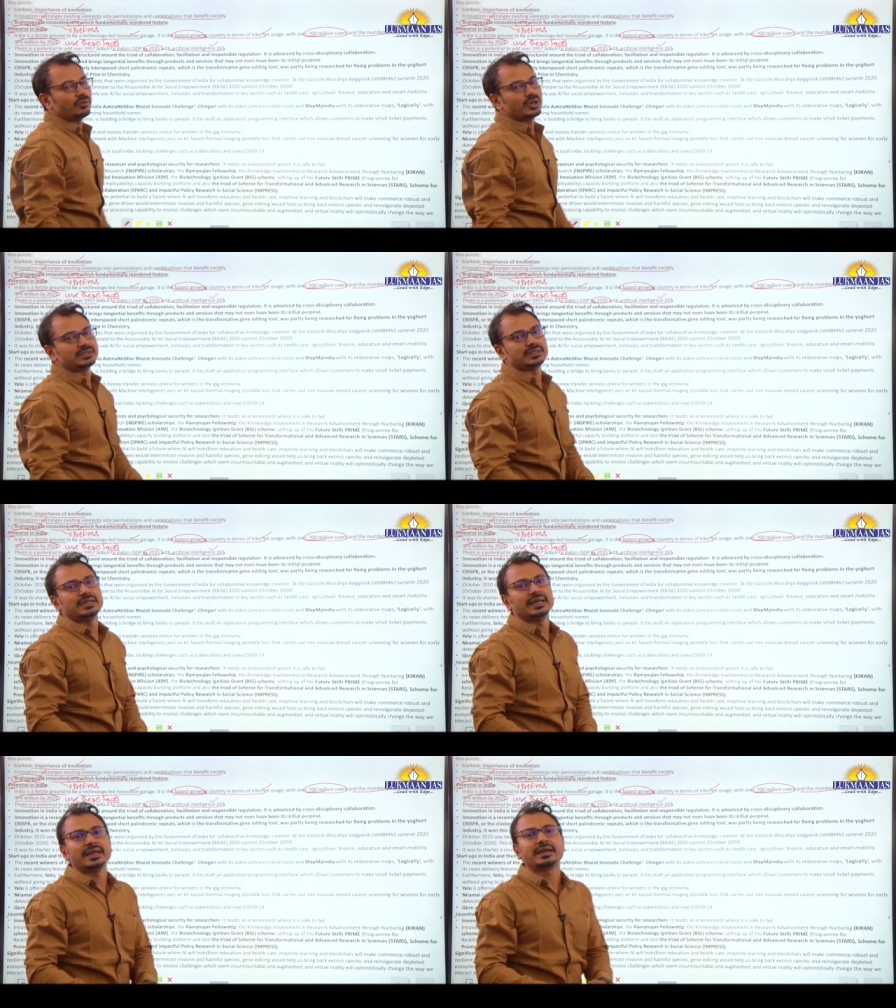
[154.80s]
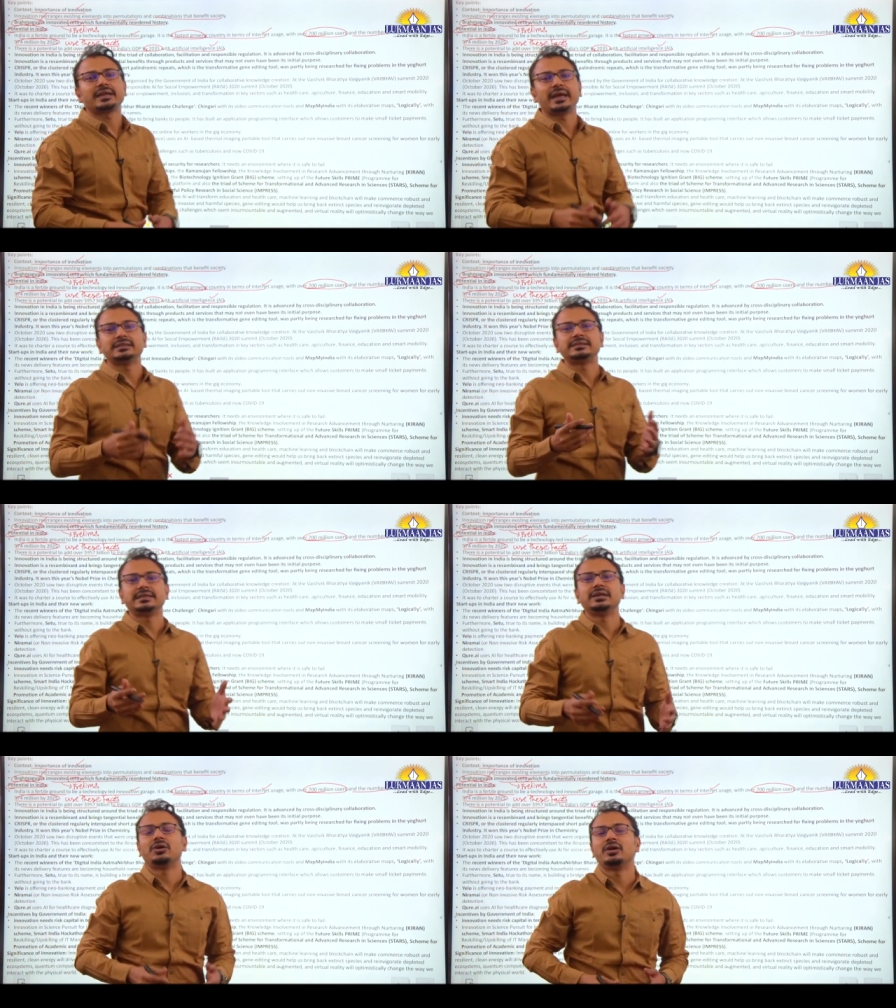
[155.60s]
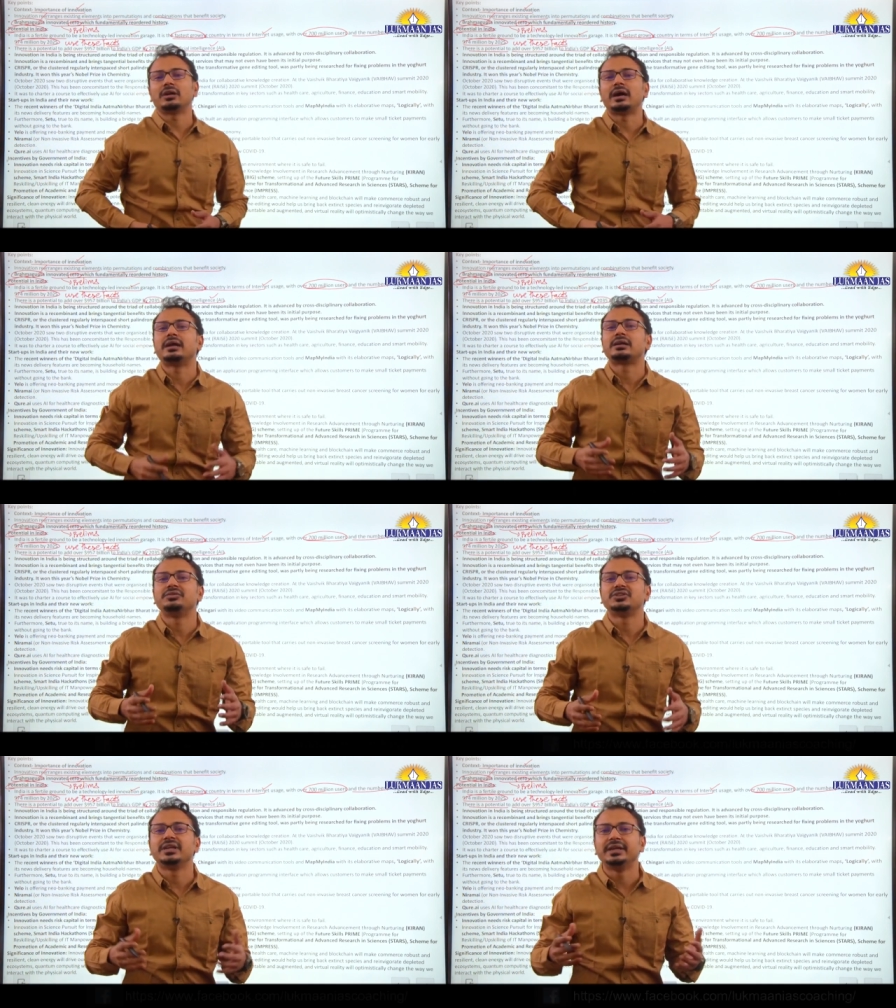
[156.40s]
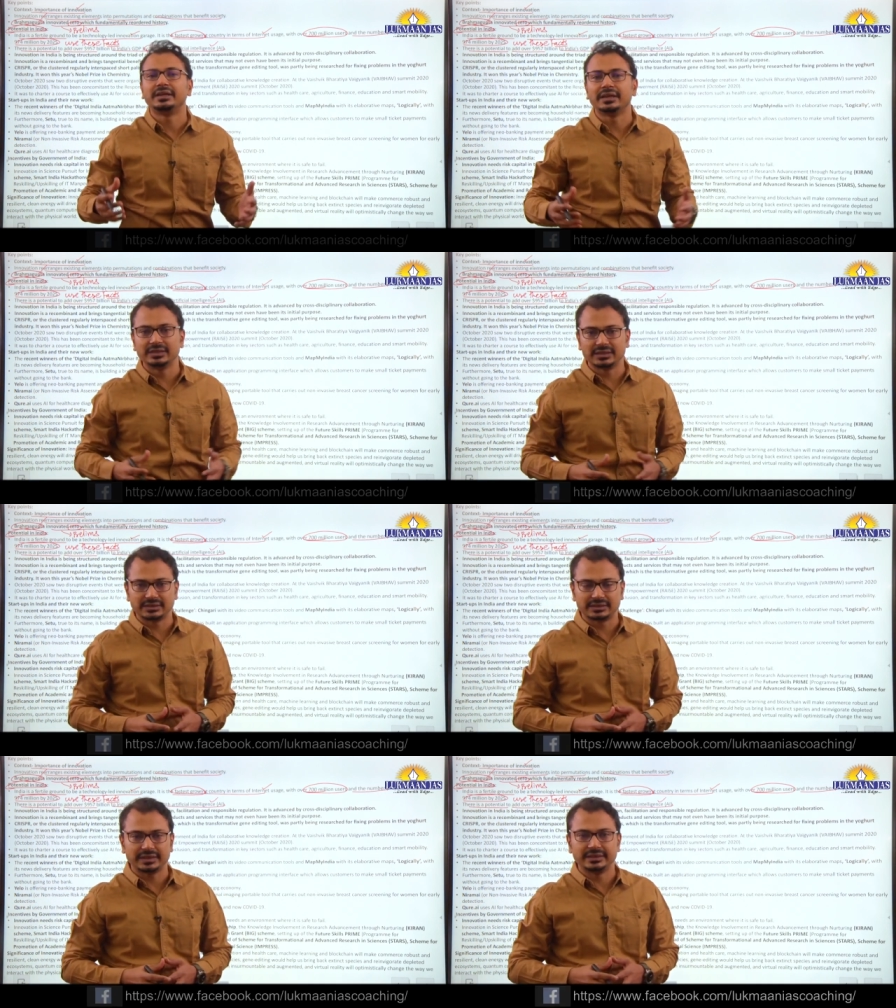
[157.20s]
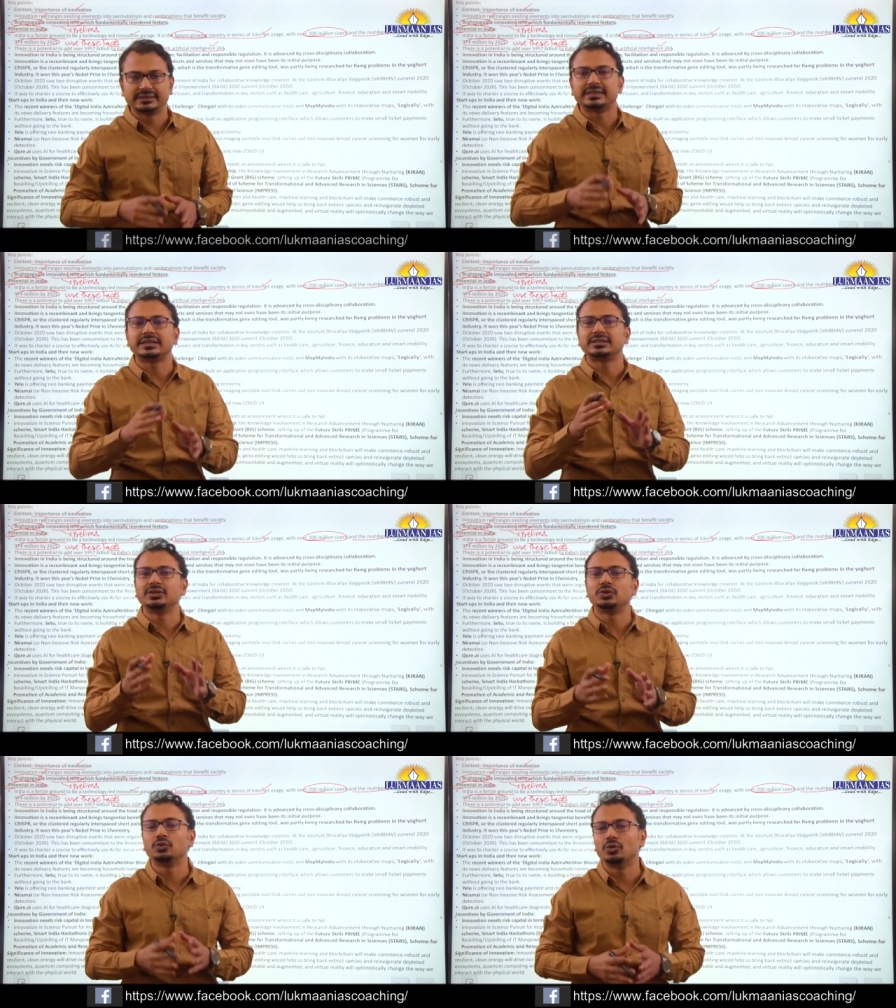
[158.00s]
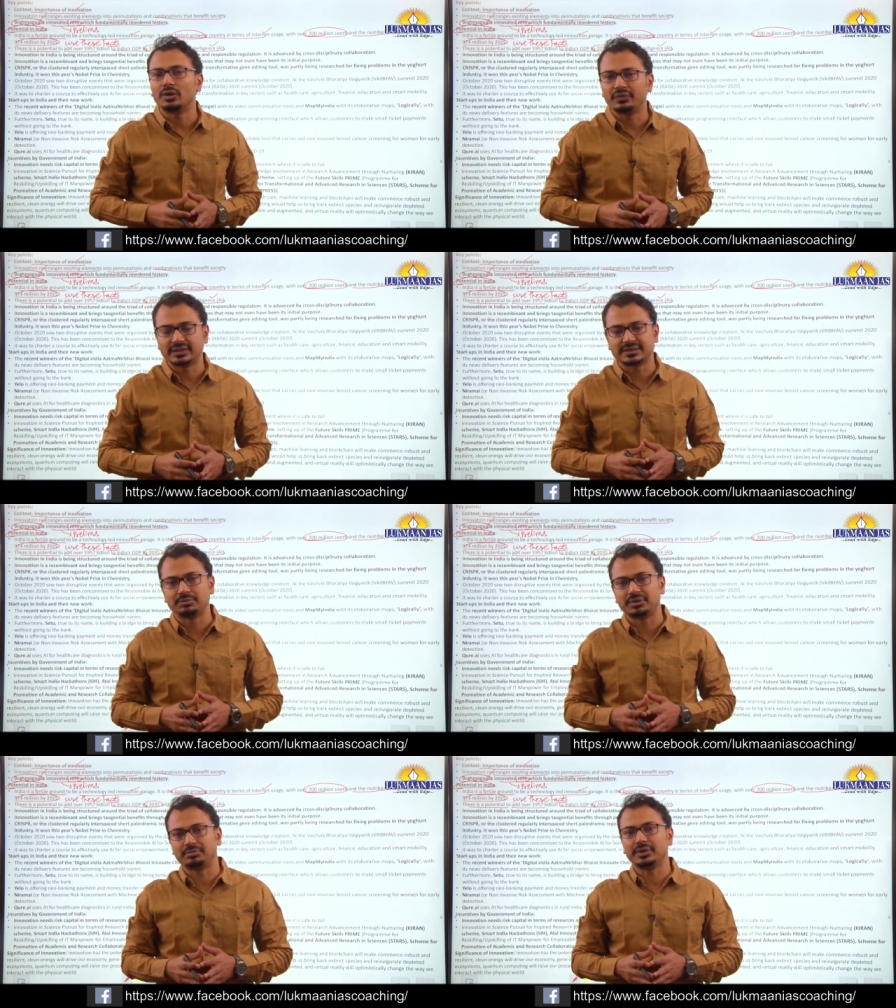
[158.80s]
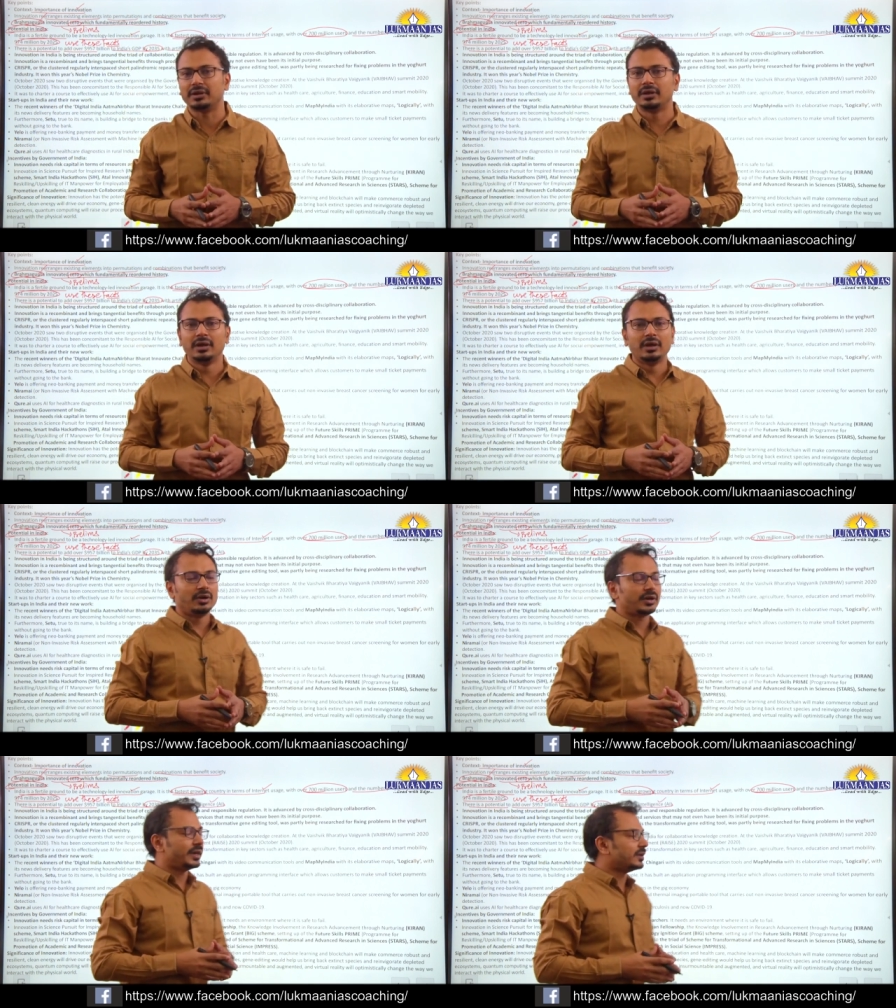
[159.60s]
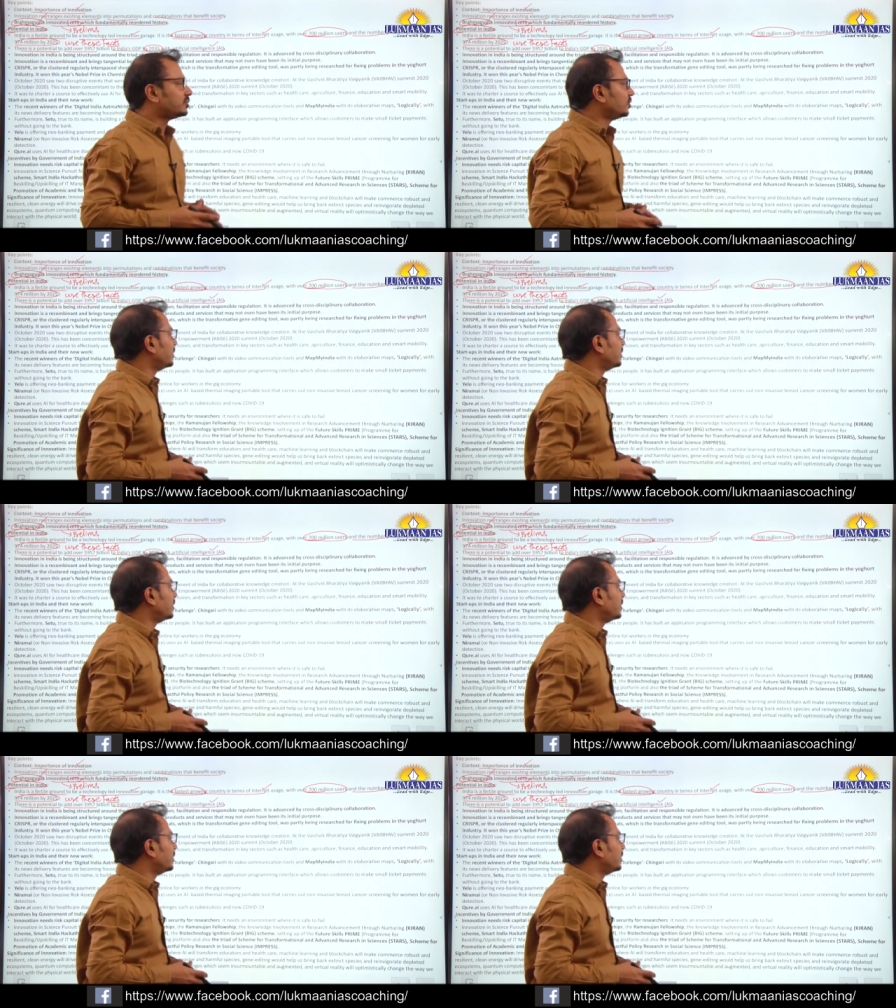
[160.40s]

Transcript: was a direct essay on artificial intelligence in section 2 of essay paper. Okay, so